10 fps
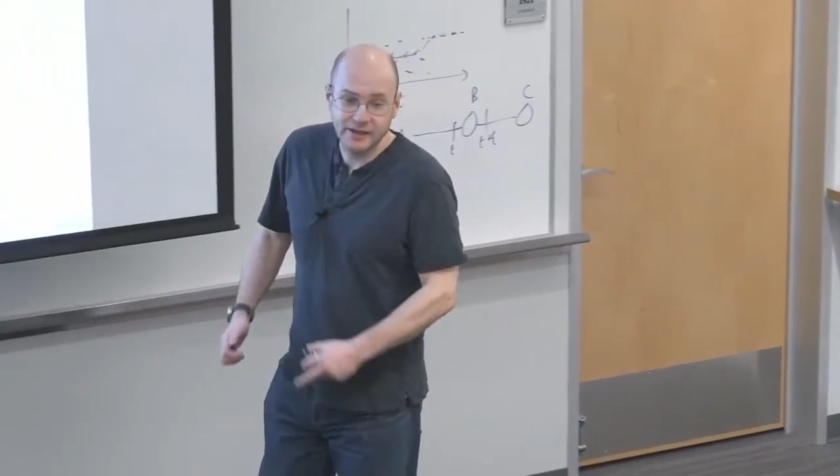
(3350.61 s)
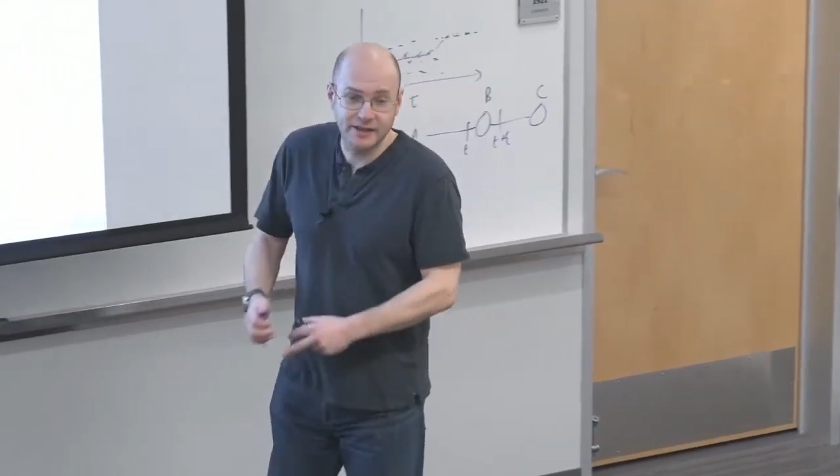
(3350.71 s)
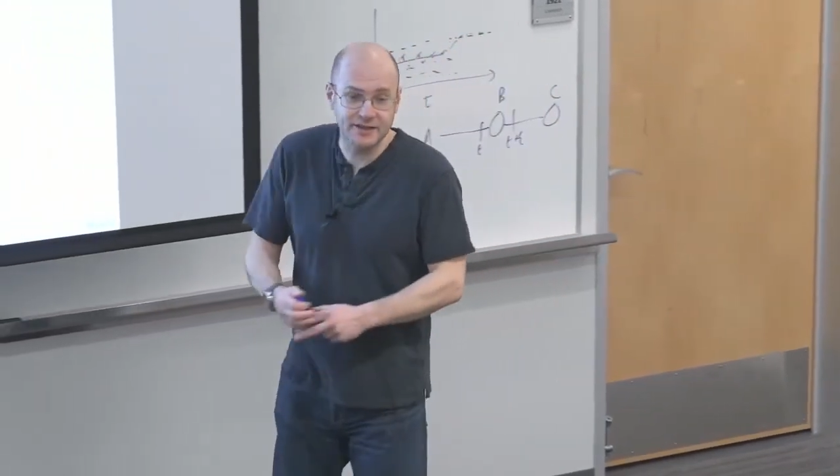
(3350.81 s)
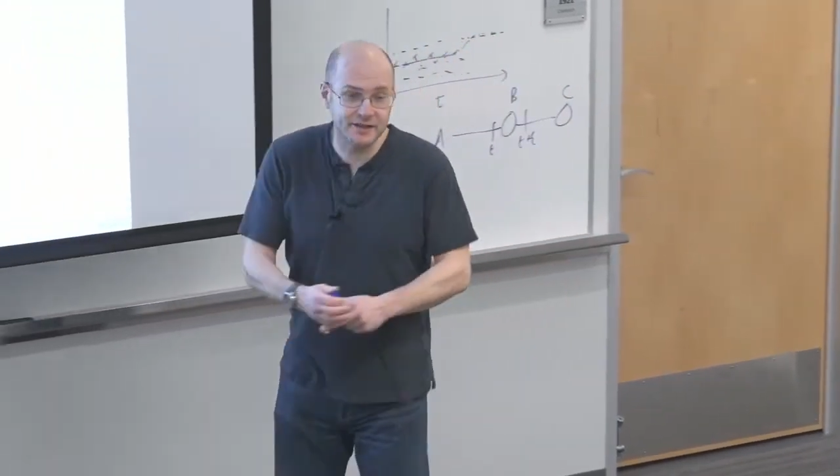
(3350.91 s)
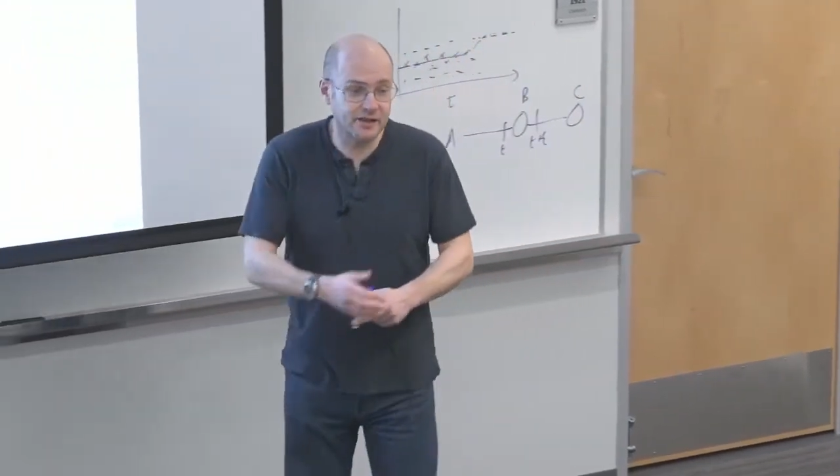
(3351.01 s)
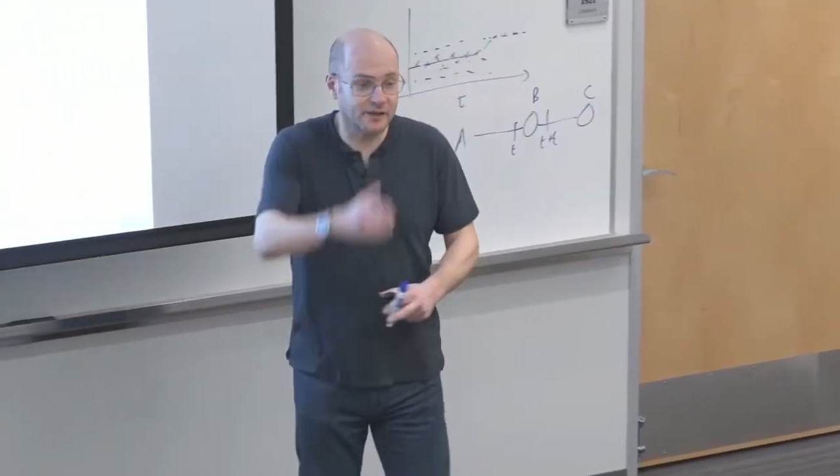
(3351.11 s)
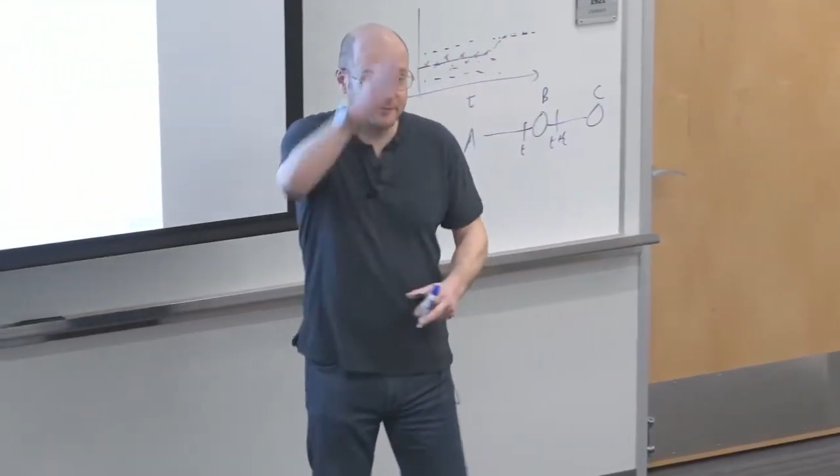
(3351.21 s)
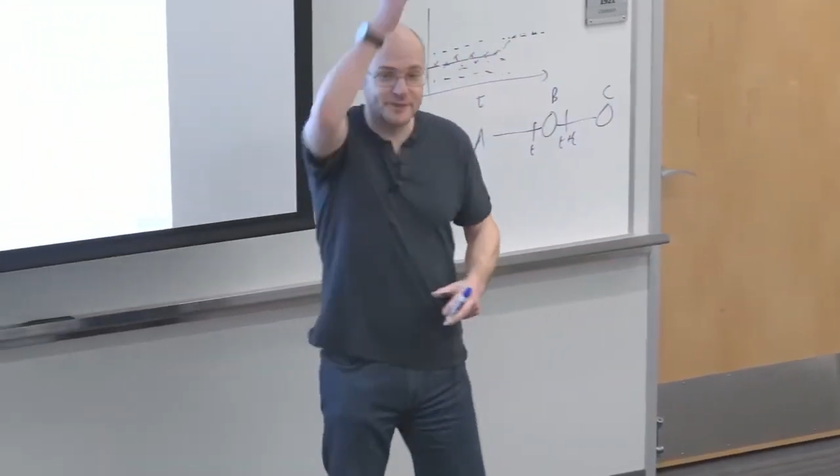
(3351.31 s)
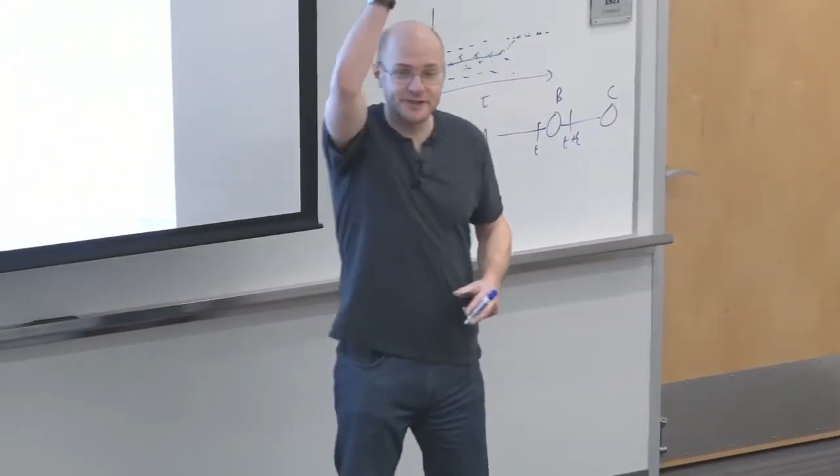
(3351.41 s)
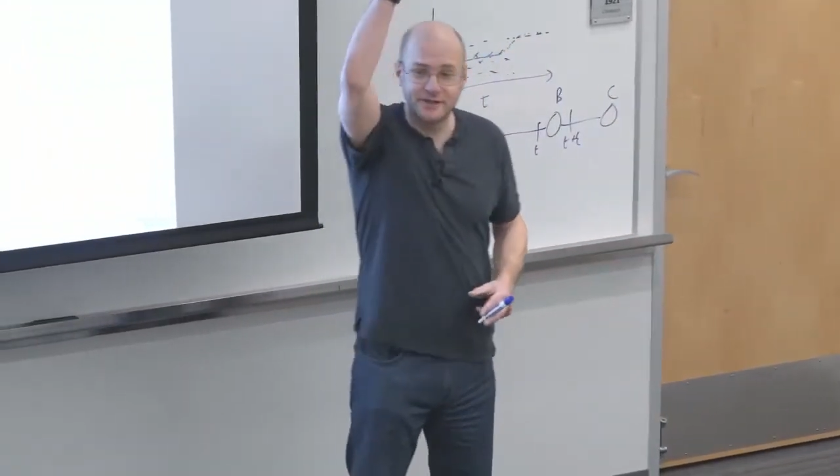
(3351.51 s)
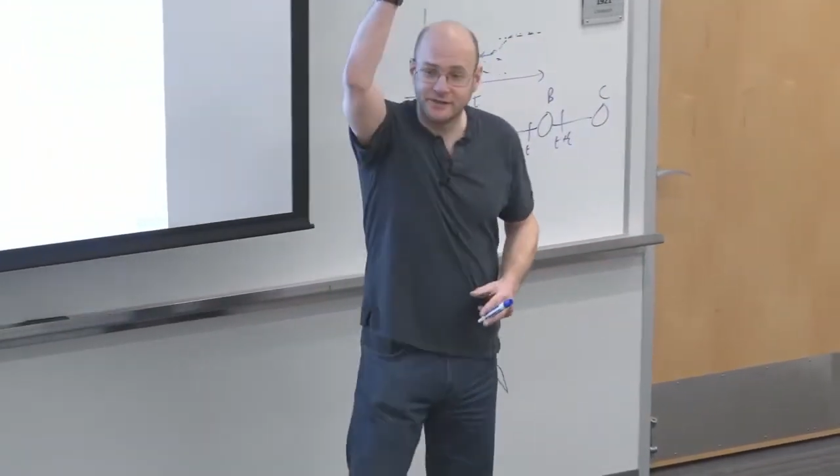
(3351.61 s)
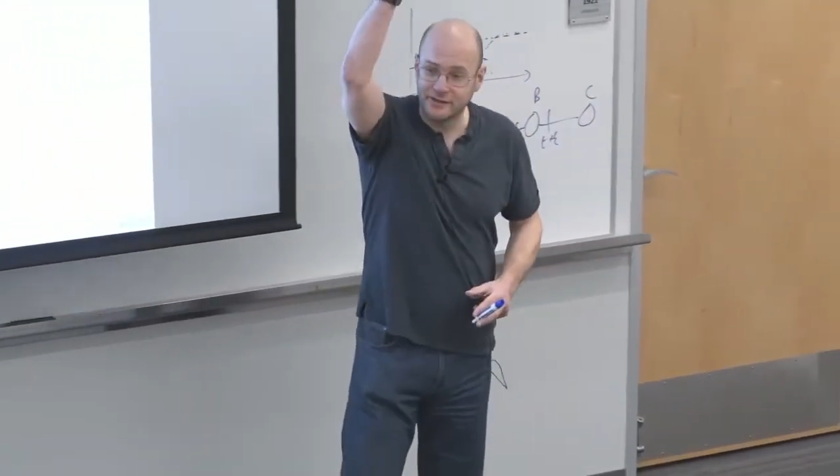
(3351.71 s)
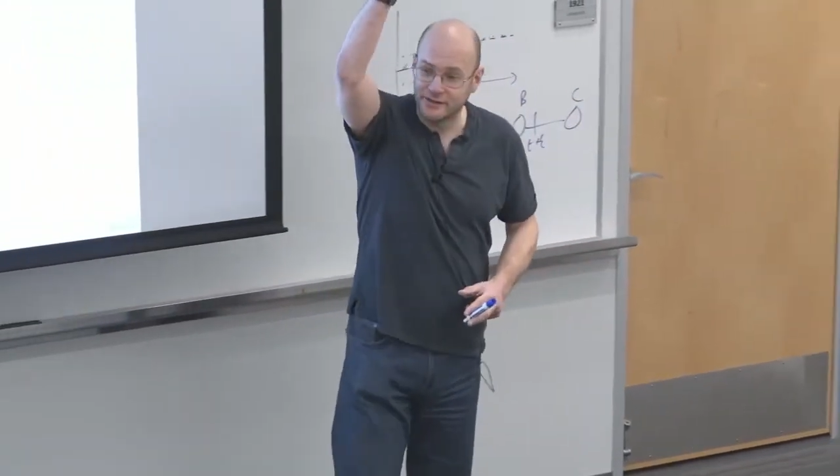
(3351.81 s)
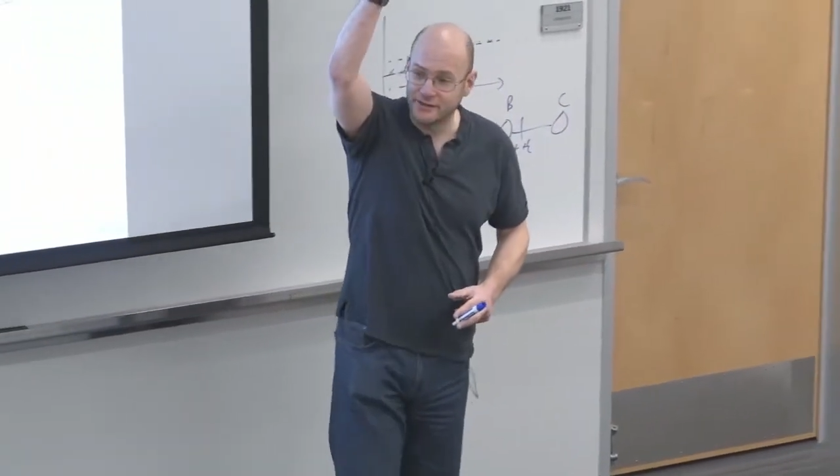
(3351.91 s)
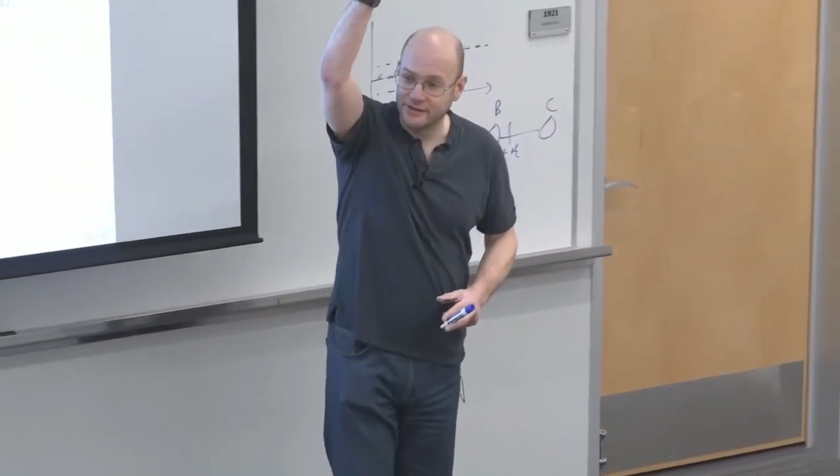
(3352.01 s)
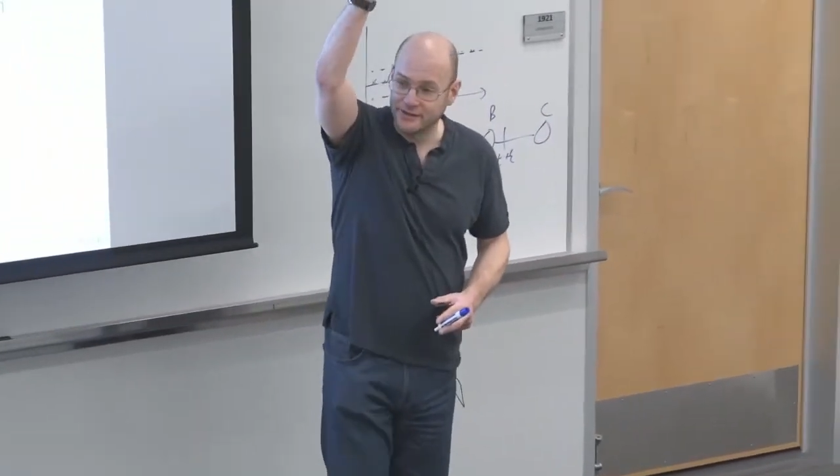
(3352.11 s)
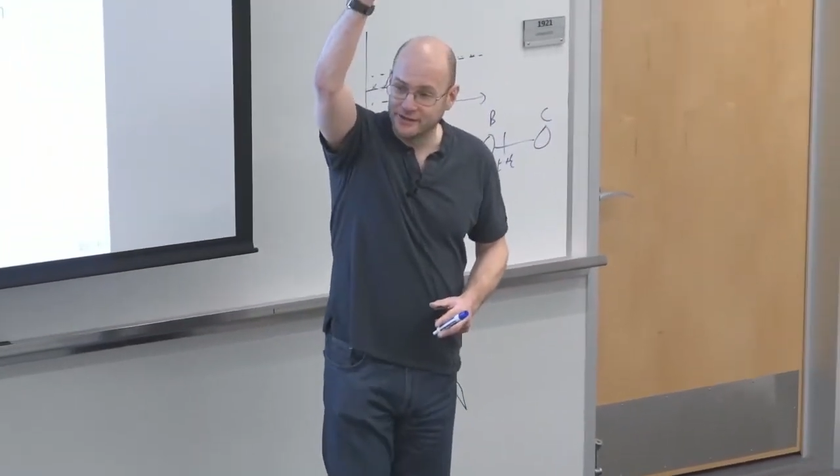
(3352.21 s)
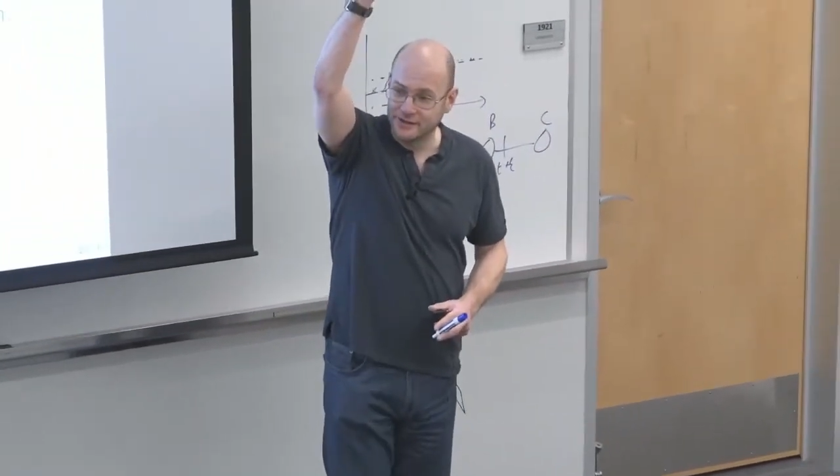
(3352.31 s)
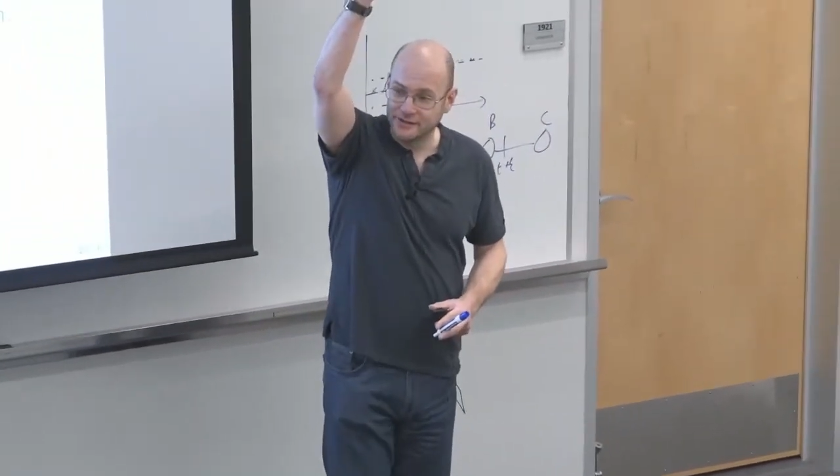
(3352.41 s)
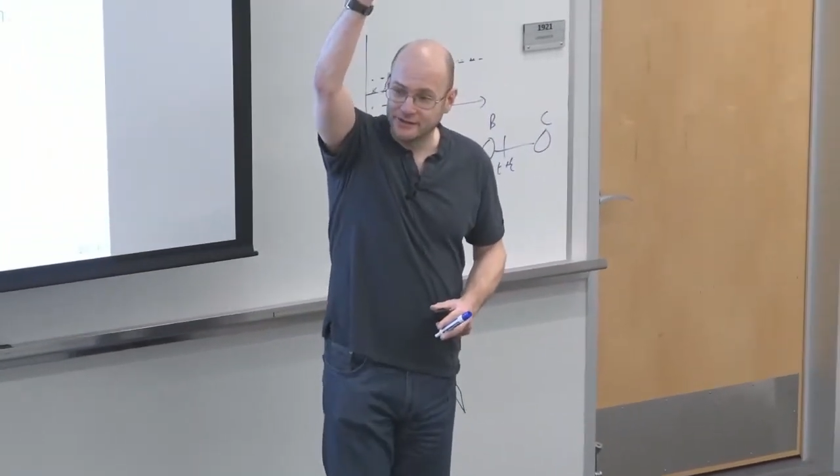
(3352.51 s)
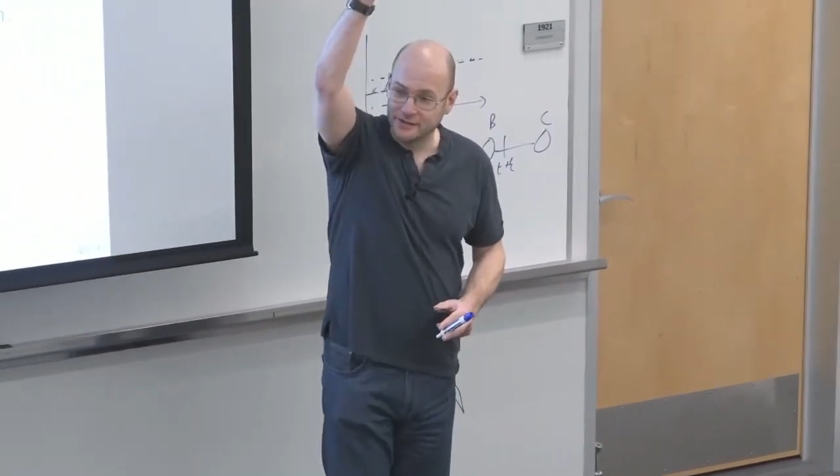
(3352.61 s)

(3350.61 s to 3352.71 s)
it's the columns. Right?